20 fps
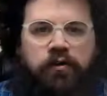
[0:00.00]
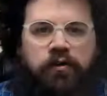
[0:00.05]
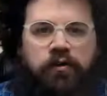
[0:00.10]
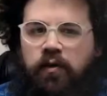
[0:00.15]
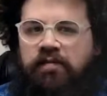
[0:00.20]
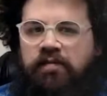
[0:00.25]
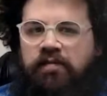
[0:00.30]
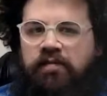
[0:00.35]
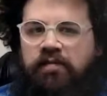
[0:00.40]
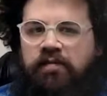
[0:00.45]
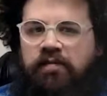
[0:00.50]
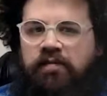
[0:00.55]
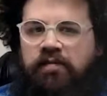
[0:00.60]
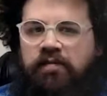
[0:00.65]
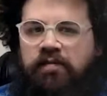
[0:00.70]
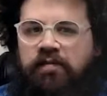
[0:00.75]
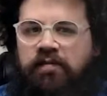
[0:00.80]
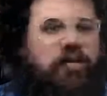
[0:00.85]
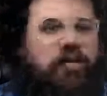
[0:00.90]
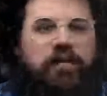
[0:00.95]
write
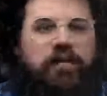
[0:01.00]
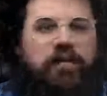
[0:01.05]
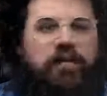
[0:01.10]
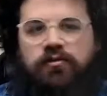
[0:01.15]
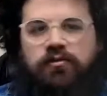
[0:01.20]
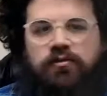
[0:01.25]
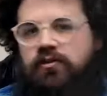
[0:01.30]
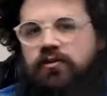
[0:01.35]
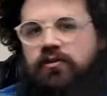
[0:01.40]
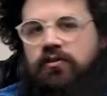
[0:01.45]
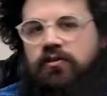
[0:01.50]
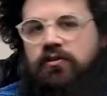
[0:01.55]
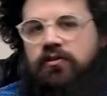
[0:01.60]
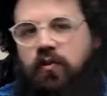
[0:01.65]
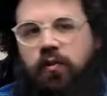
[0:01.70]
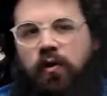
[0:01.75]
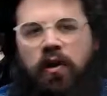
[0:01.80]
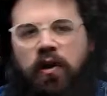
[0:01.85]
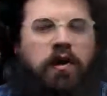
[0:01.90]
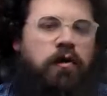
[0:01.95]
feedback and then there's
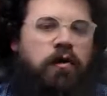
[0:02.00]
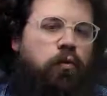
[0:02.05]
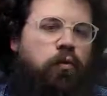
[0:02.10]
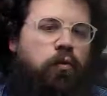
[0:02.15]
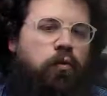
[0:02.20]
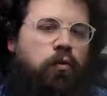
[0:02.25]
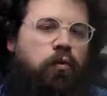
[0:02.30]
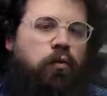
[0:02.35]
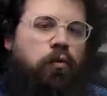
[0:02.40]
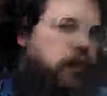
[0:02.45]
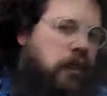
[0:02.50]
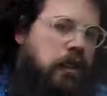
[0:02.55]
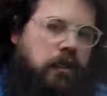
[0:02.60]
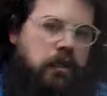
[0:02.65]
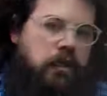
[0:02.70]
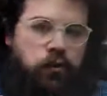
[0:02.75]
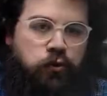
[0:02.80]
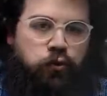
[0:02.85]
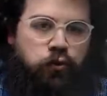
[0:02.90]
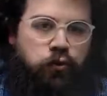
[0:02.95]
no
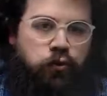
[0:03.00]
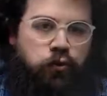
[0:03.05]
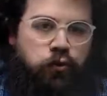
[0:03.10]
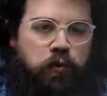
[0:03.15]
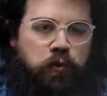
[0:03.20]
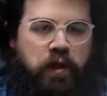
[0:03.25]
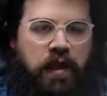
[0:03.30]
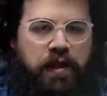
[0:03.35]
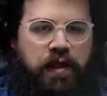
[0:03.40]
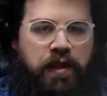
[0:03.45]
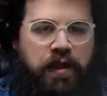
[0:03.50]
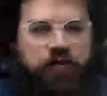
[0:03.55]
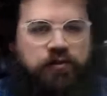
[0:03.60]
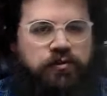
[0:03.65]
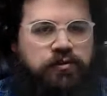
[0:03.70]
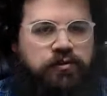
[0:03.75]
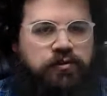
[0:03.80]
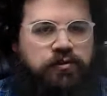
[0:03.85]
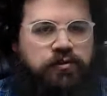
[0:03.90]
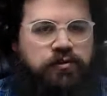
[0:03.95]
working loop and
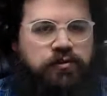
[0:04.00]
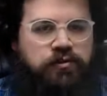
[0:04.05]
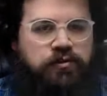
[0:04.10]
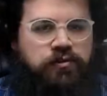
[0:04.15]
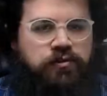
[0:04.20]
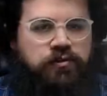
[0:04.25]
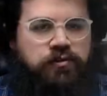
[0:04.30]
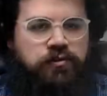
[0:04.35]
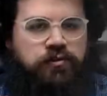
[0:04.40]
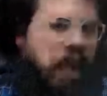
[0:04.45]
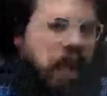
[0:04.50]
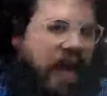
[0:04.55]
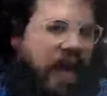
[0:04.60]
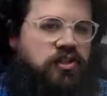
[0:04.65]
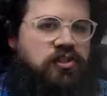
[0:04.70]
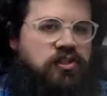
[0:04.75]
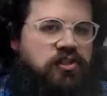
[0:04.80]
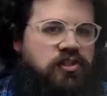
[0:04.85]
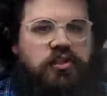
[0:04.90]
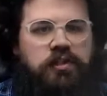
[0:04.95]
there's no
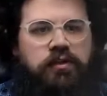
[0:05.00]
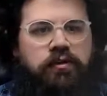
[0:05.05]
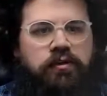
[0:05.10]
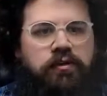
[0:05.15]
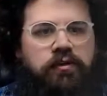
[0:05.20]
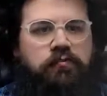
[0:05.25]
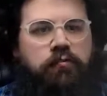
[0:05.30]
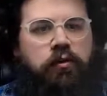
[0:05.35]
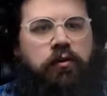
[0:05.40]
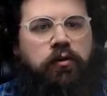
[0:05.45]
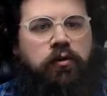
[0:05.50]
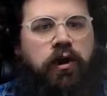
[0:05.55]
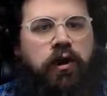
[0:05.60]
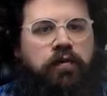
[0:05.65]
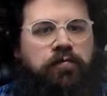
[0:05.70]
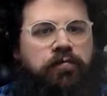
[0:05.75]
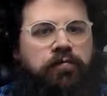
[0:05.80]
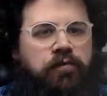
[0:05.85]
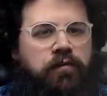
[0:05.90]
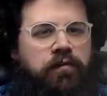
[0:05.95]
action
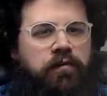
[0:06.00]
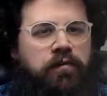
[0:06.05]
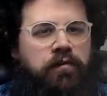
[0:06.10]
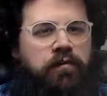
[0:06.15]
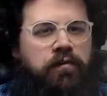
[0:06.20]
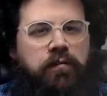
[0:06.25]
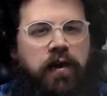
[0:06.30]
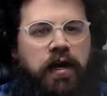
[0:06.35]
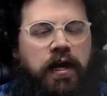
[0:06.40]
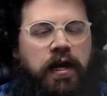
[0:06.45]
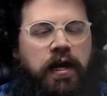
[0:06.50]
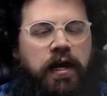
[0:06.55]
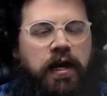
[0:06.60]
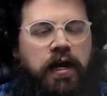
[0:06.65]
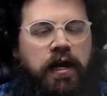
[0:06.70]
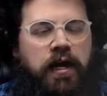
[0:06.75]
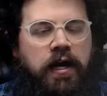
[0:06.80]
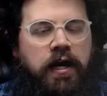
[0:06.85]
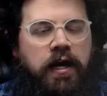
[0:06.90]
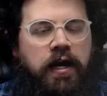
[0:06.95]
required for the feedback,
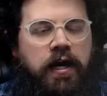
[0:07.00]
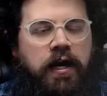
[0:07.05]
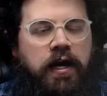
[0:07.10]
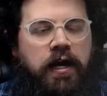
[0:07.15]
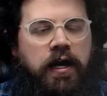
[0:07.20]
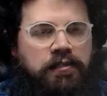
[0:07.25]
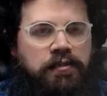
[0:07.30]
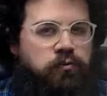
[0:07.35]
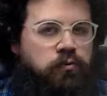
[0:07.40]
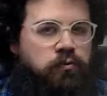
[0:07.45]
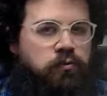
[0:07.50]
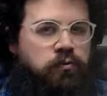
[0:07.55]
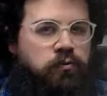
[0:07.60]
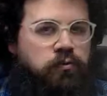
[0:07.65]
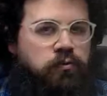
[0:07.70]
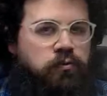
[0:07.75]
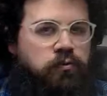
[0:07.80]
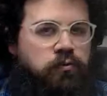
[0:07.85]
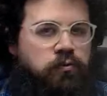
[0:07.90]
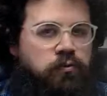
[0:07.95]
then it's really
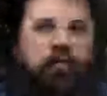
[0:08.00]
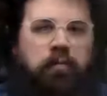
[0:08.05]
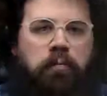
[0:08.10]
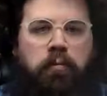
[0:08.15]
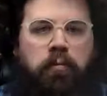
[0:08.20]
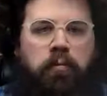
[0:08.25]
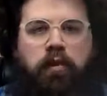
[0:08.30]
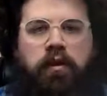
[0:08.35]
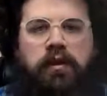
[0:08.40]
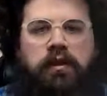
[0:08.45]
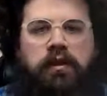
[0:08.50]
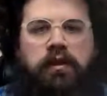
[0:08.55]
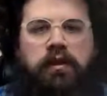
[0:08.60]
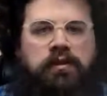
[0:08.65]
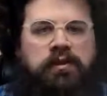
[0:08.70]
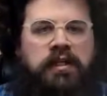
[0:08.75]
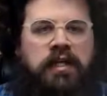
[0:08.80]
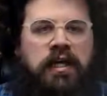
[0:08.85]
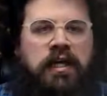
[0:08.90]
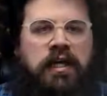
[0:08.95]
kind of a
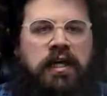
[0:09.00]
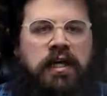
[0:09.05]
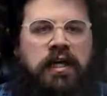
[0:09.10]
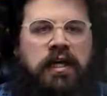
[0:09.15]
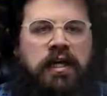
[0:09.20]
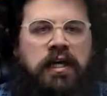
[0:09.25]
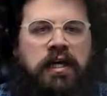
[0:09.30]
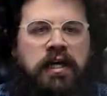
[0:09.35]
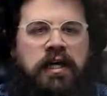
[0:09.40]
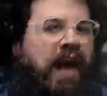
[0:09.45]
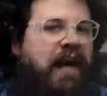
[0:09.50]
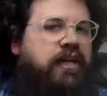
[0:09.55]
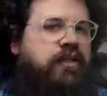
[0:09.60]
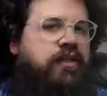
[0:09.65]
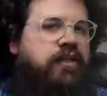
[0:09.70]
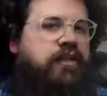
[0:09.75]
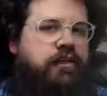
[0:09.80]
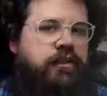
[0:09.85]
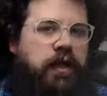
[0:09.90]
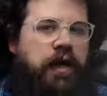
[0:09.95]
pointless
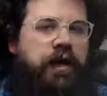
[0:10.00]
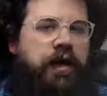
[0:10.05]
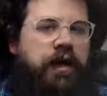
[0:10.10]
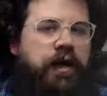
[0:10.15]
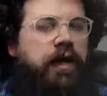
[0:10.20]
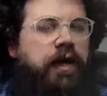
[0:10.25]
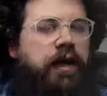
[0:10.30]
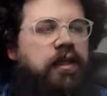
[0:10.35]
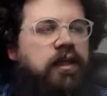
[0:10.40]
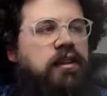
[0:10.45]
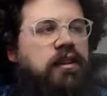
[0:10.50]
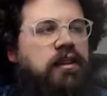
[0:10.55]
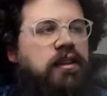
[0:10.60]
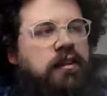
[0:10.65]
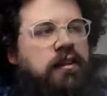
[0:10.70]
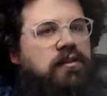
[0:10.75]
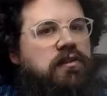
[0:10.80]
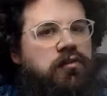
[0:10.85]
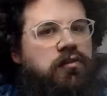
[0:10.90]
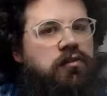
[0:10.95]
action. I think
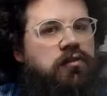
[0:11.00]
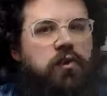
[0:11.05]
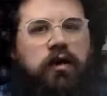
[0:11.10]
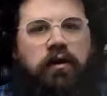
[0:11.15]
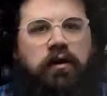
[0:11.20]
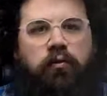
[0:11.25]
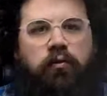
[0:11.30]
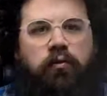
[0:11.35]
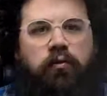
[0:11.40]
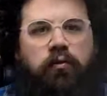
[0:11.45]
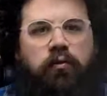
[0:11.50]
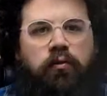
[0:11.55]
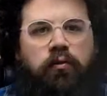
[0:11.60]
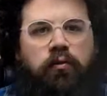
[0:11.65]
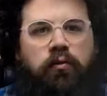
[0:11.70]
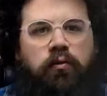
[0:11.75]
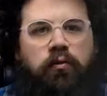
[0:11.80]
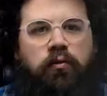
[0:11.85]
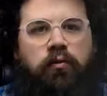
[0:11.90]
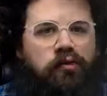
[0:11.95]
back to when I
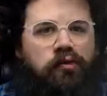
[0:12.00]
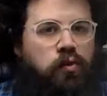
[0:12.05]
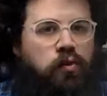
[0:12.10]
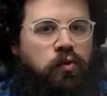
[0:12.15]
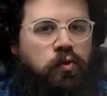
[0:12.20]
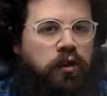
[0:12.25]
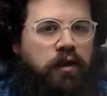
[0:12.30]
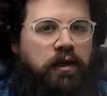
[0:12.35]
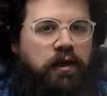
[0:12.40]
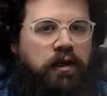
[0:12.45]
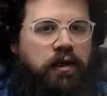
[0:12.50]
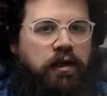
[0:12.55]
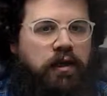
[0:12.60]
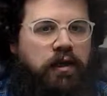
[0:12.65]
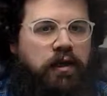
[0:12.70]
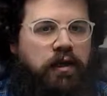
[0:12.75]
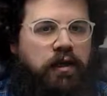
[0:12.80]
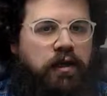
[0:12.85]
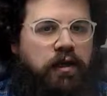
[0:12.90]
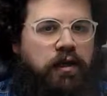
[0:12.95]
was in school
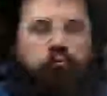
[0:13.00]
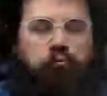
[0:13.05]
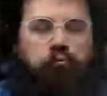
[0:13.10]
and